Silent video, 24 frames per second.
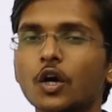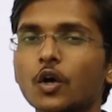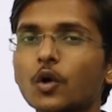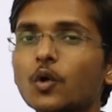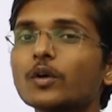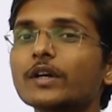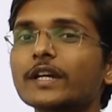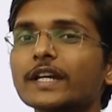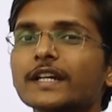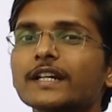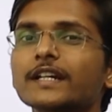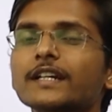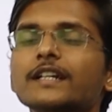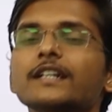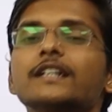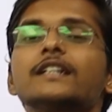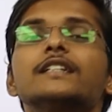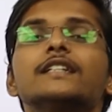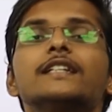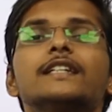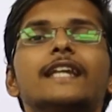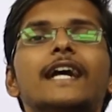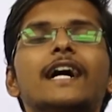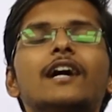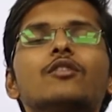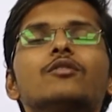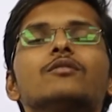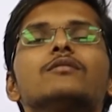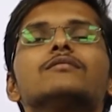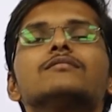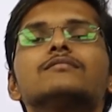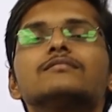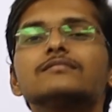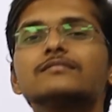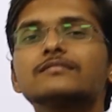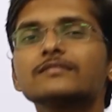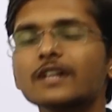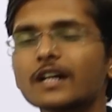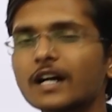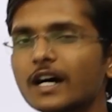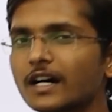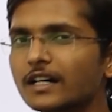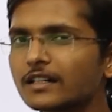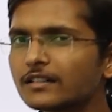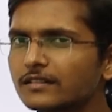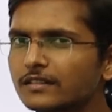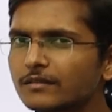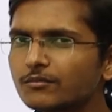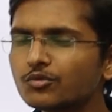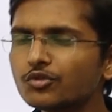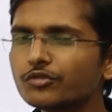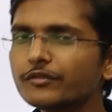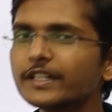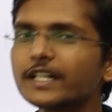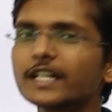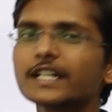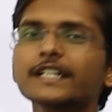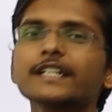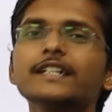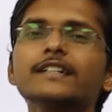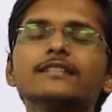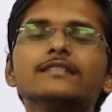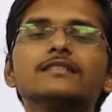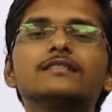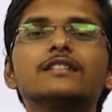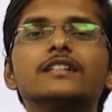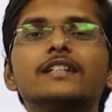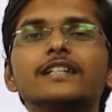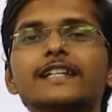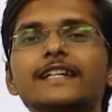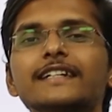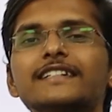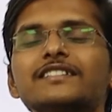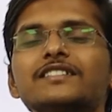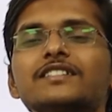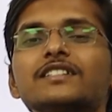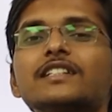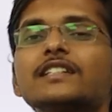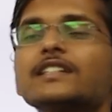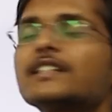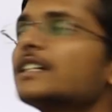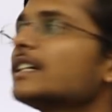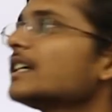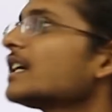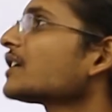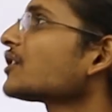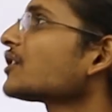Okay. Now moving ahead, let's see the